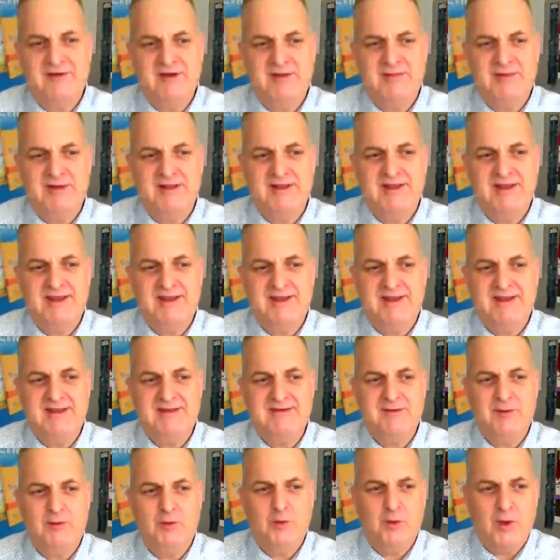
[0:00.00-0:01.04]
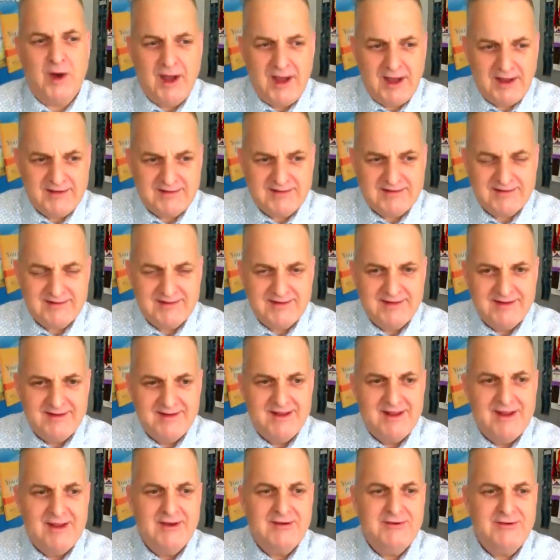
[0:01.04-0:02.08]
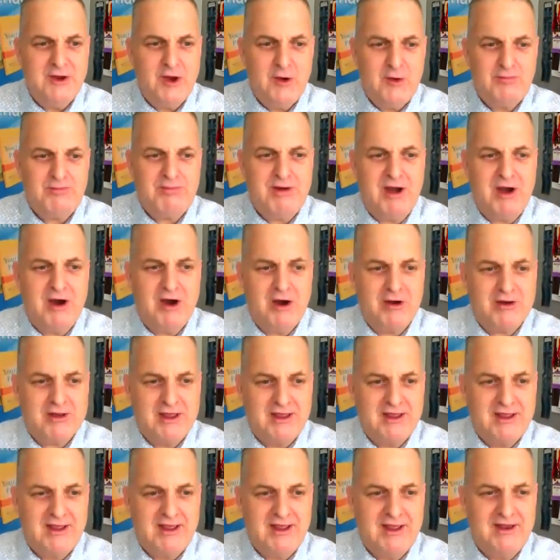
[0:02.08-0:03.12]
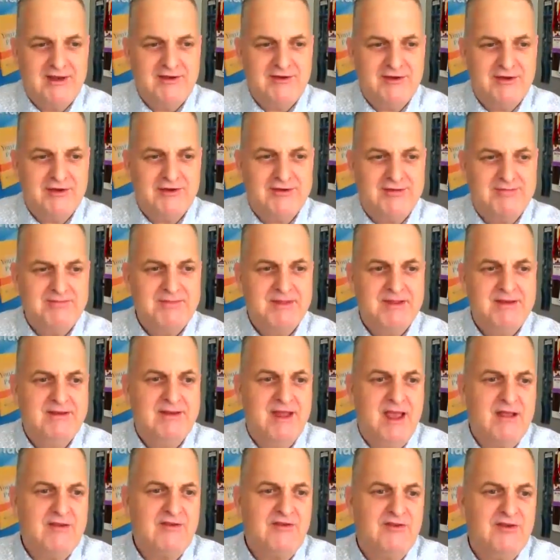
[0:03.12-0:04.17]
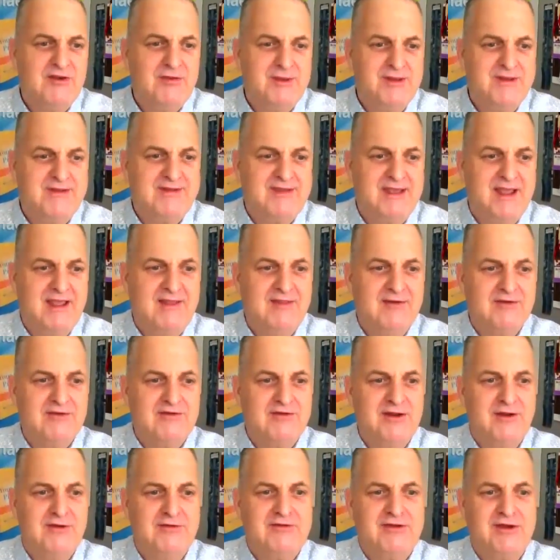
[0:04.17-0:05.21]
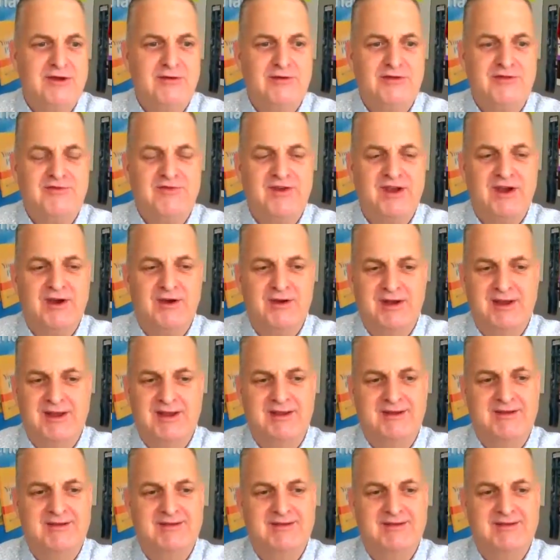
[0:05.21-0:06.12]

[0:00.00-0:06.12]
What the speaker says: Bellini, what? No parking angels? Next you'll be saying there's no tooth fairy.